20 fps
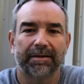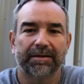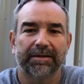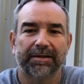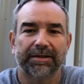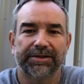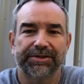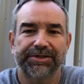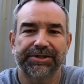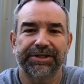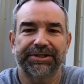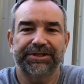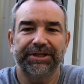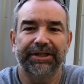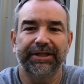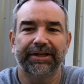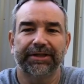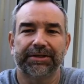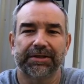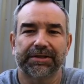
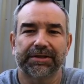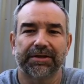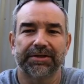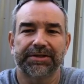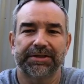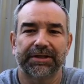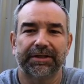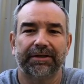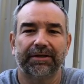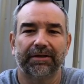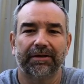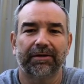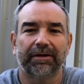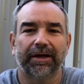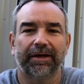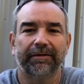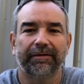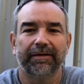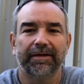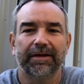16 inches on center.
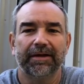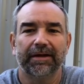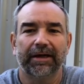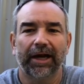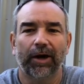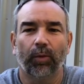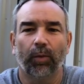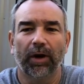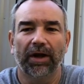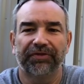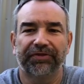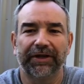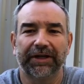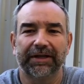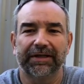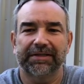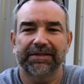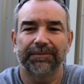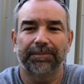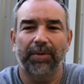Okay. And what
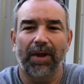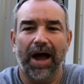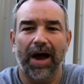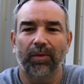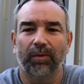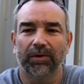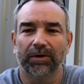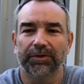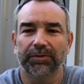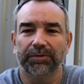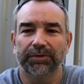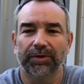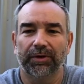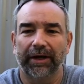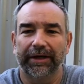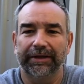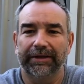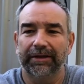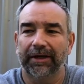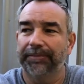thickness of plywood do
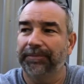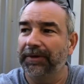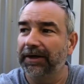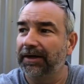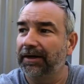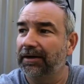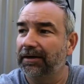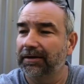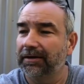I need up there?